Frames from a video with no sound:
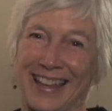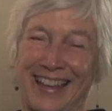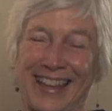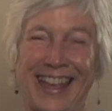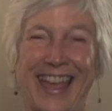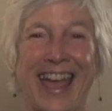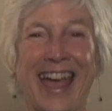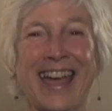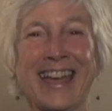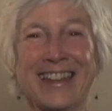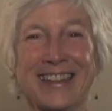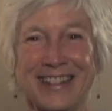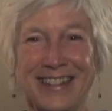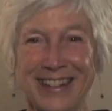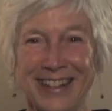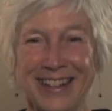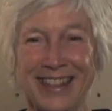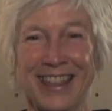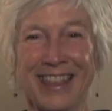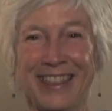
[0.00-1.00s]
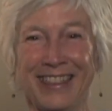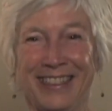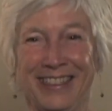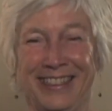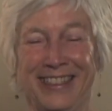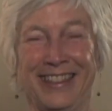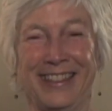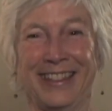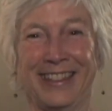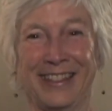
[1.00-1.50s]
and
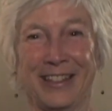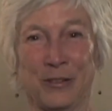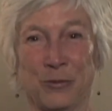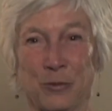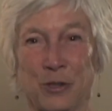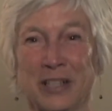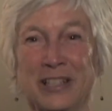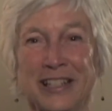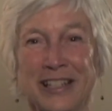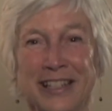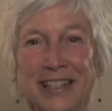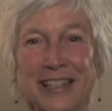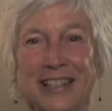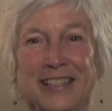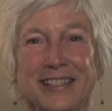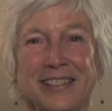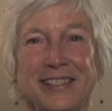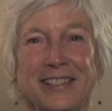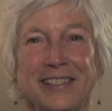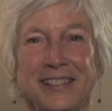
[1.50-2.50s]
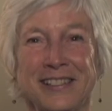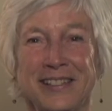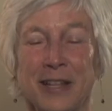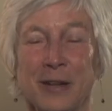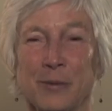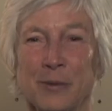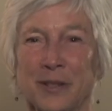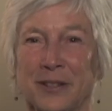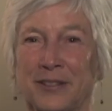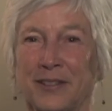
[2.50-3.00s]
the willingness to
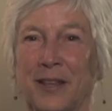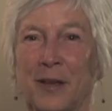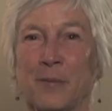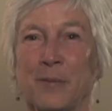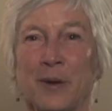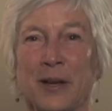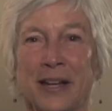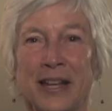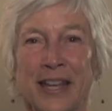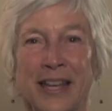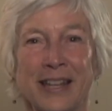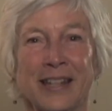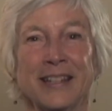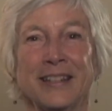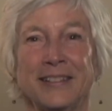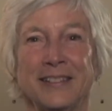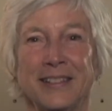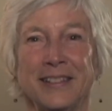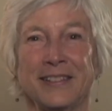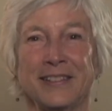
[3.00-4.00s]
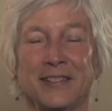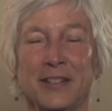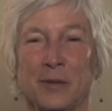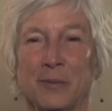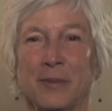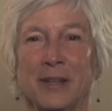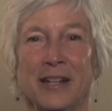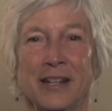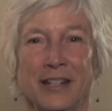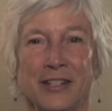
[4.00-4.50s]
sit with somebody and assist
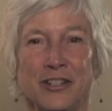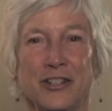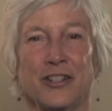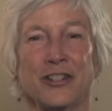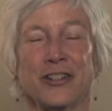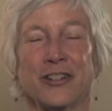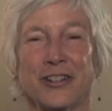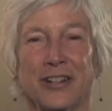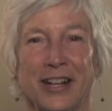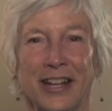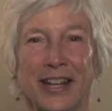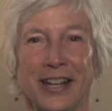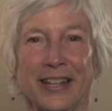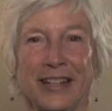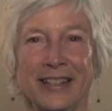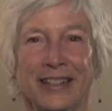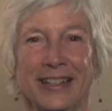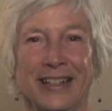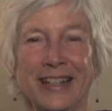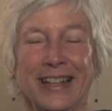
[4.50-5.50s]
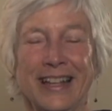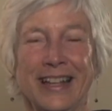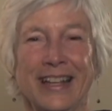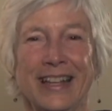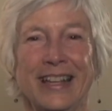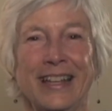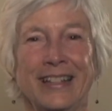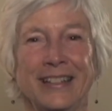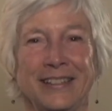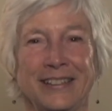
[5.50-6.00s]
them in a journey,
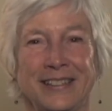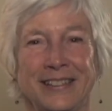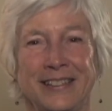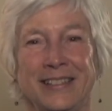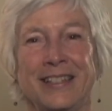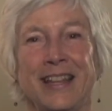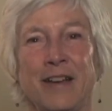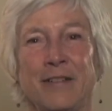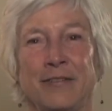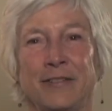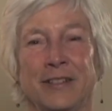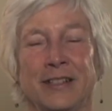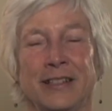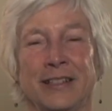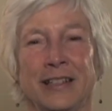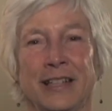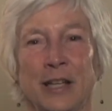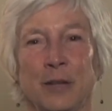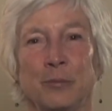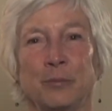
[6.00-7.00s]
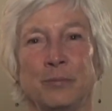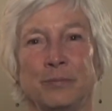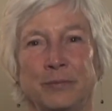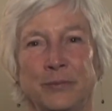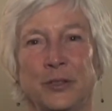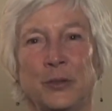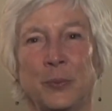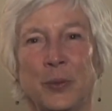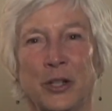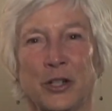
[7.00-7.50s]
is definitely a
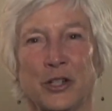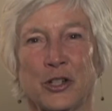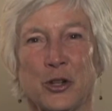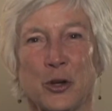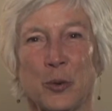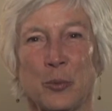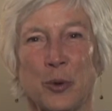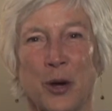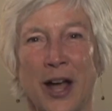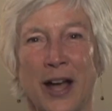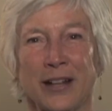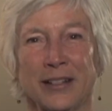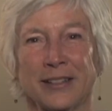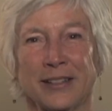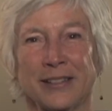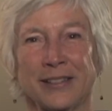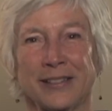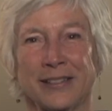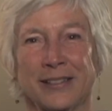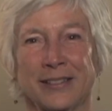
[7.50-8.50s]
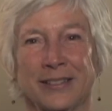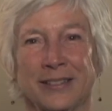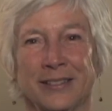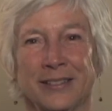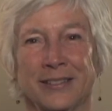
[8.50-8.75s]
spiritual practice.